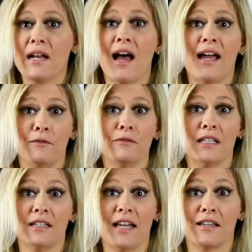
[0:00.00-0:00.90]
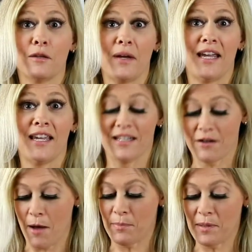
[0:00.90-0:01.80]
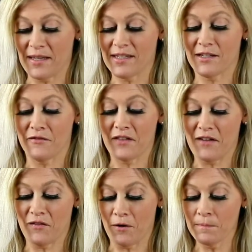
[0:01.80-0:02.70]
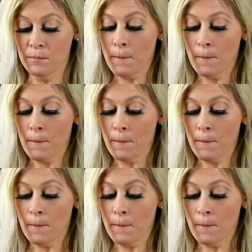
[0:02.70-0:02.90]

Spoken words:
but I really like the way it complements the flavor.